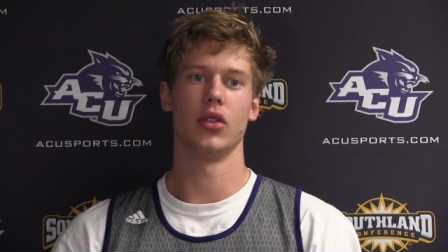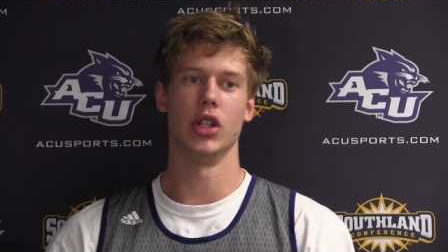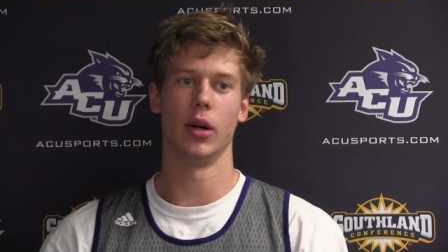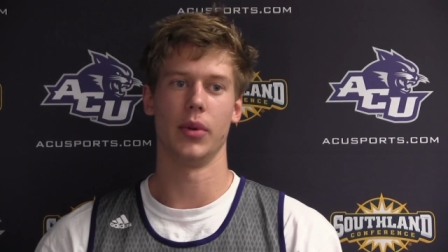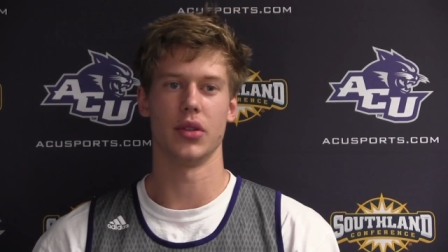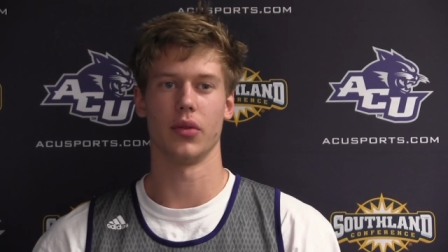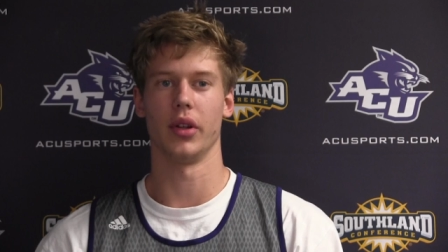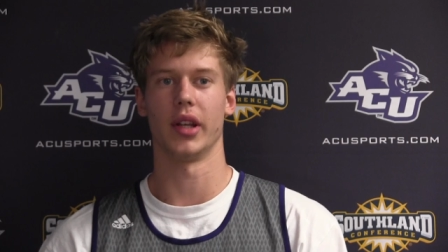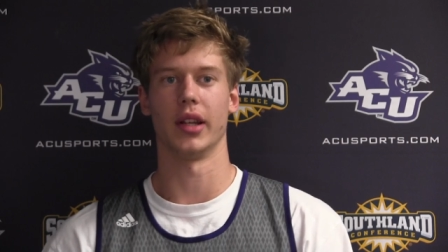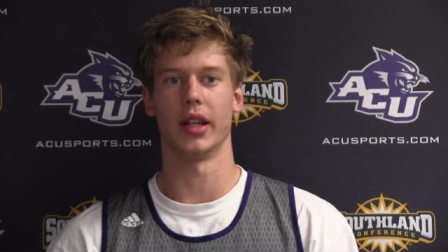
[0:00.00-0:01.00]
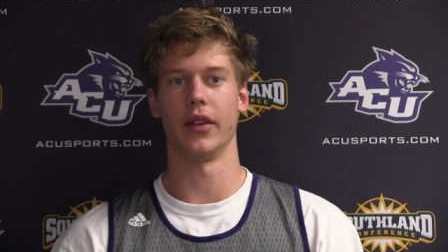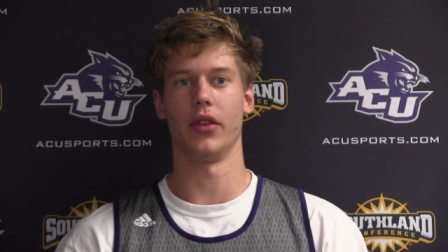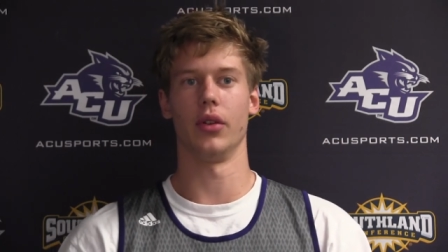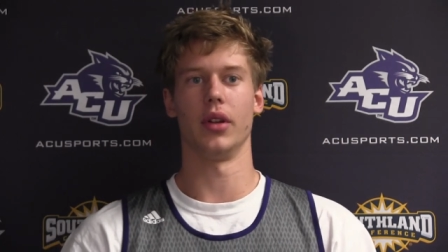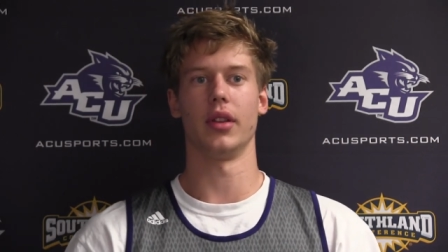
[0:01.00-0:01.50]
nobody's really going to give
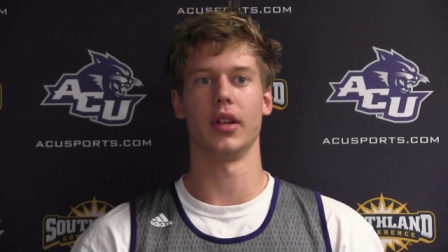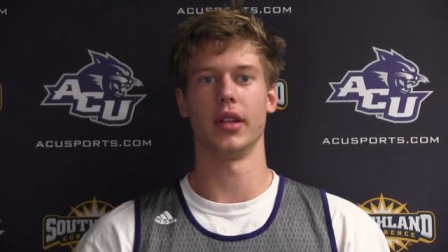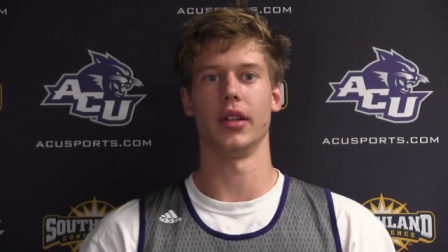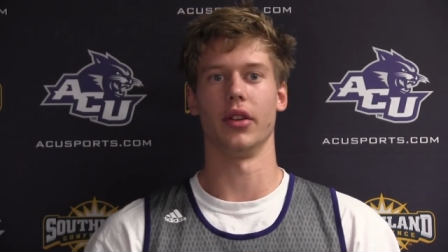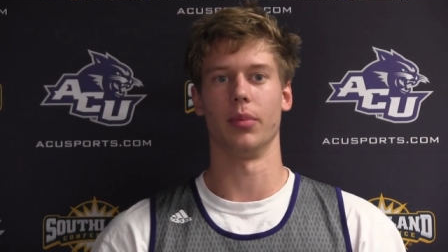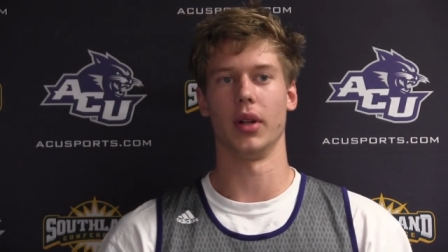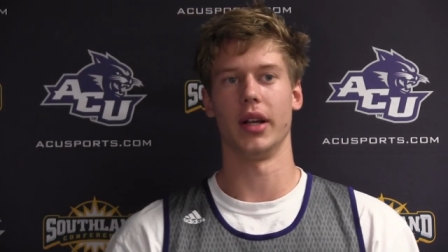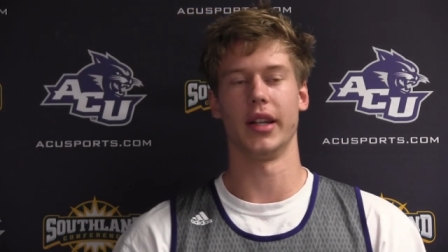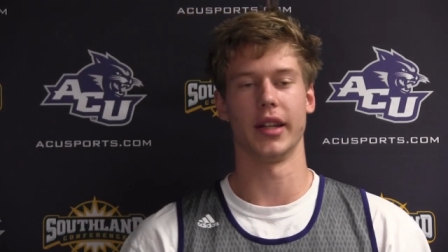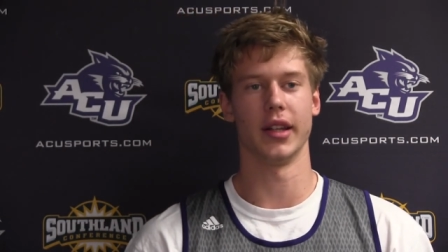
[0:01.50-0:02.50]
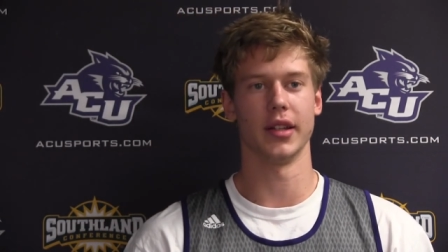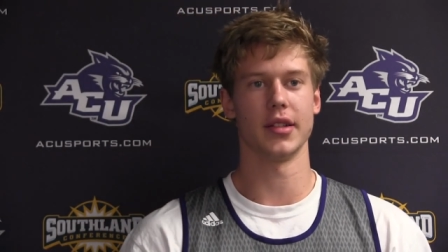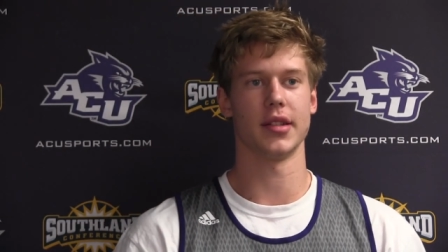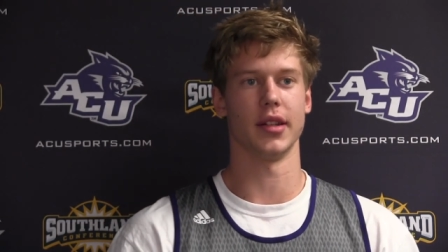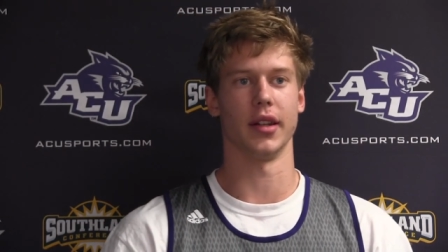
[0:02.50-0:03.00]
you anything that you're playing
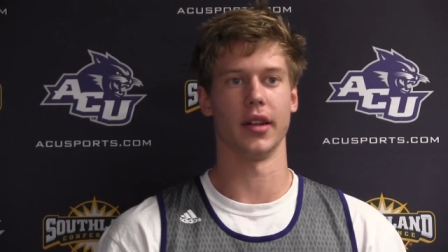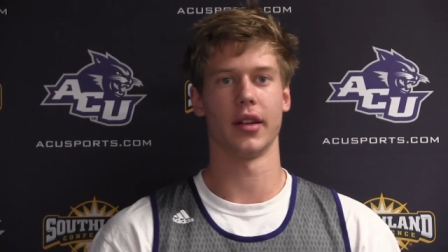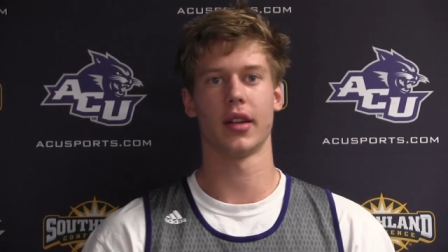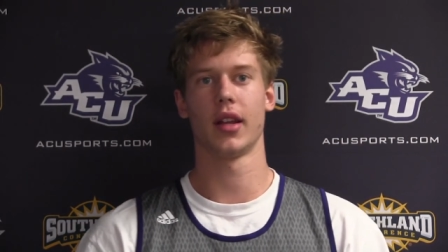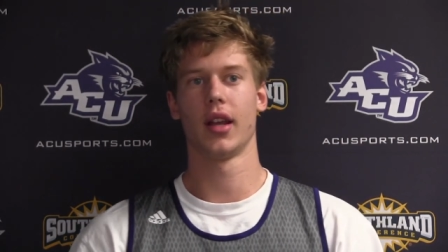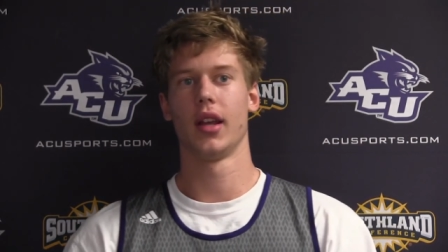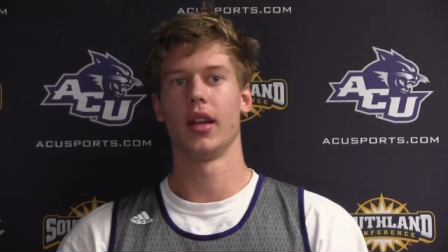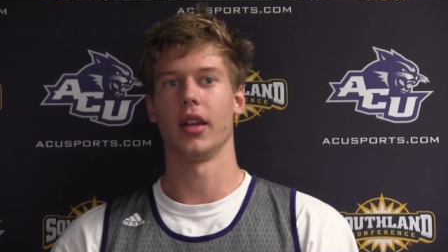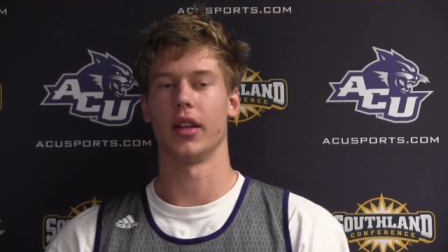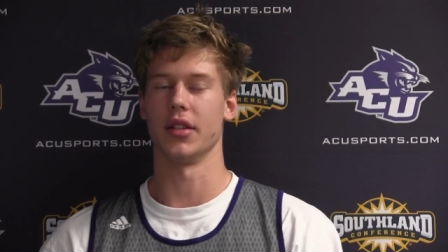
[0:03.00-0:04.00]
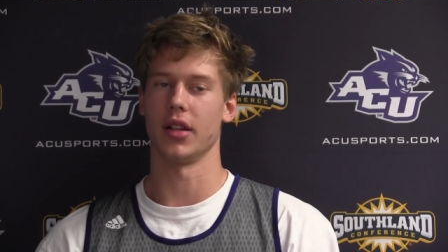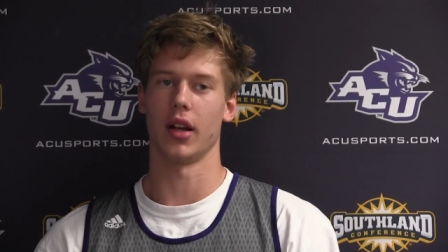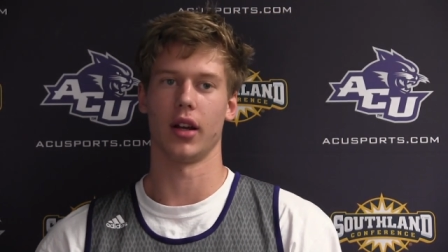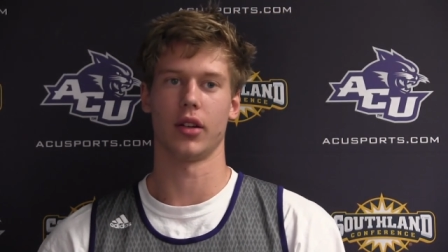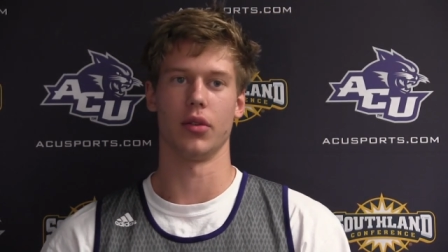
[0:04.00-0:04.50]
against, and because uh,
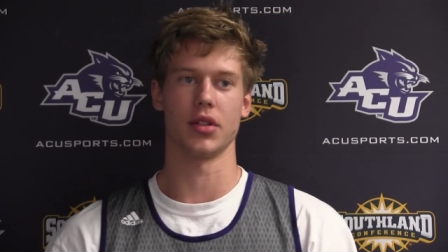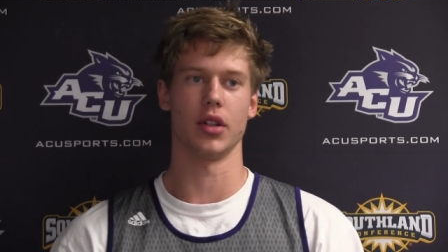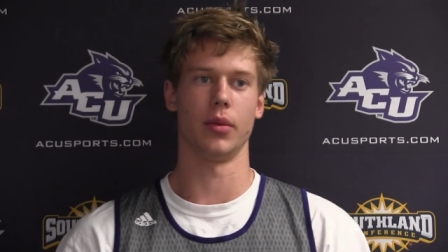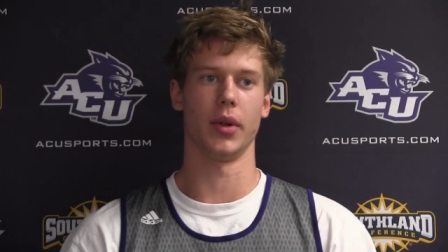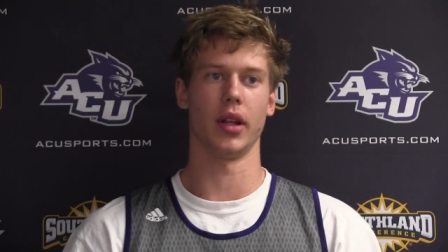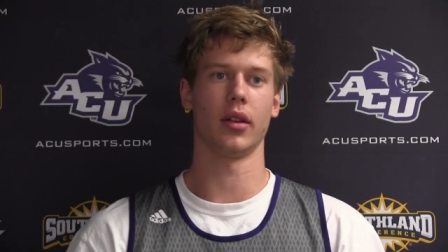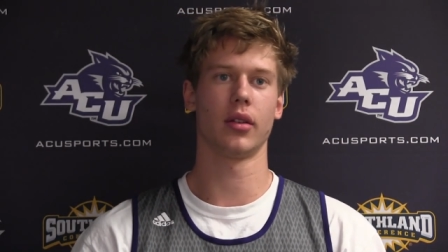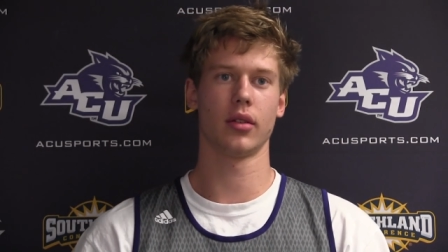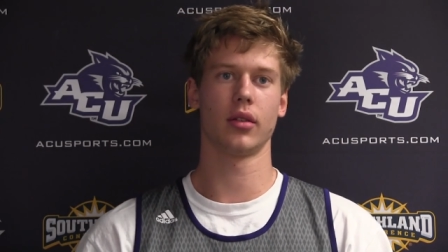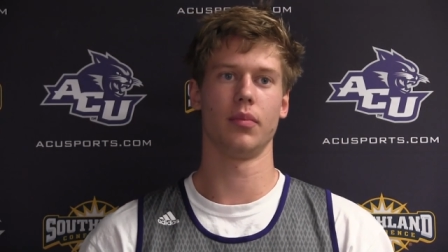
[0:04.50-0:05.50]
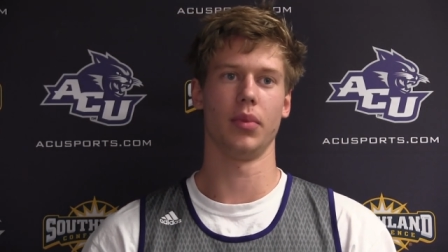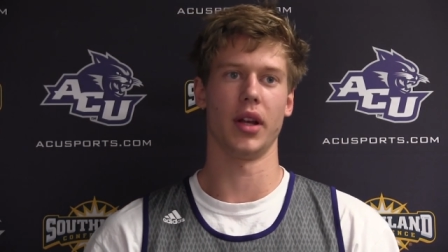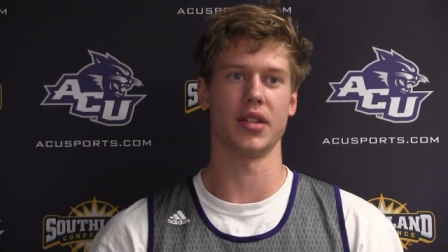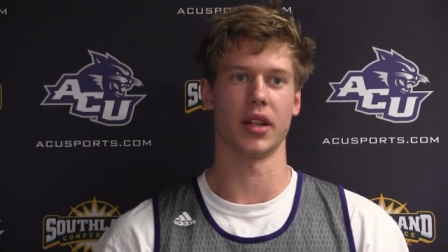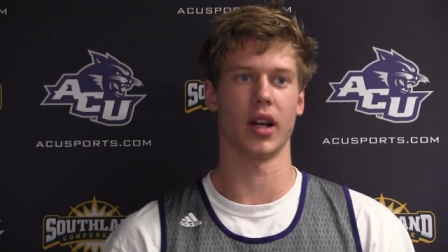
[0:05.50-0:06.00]
of course nobody
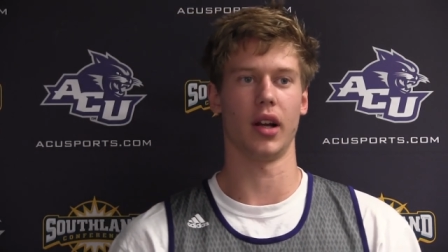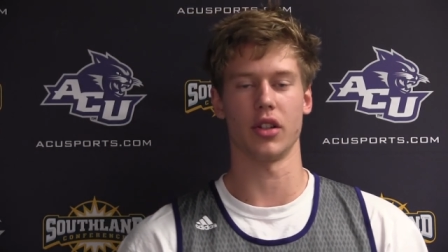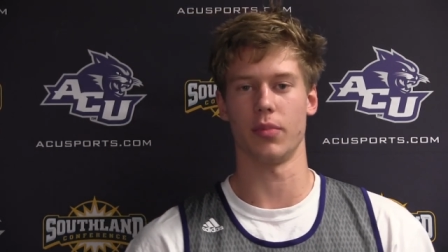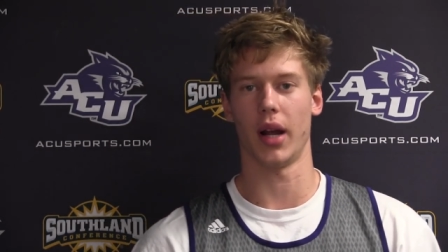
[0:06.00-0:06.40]
plays in college